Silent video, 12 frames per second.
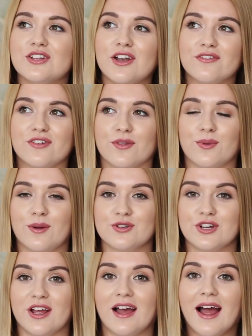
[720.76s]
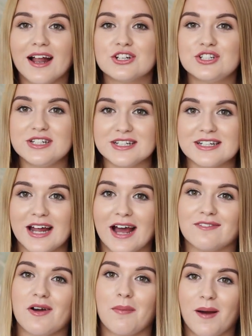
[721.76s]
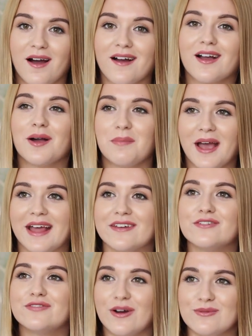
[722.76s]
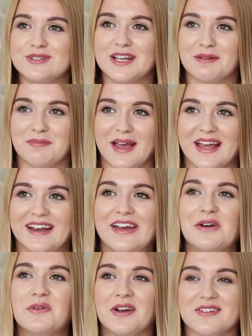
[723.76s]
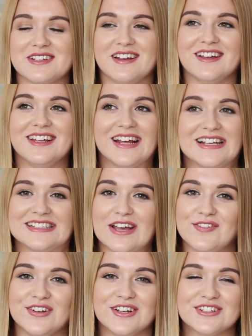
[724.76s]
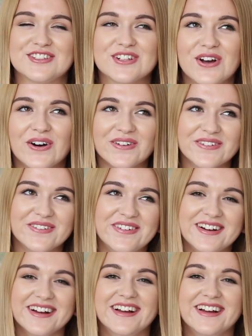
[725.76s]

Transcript: used to love those when I was younger. I actually did have a Parker pen, a fountain pen, when I was in like year 7 at school.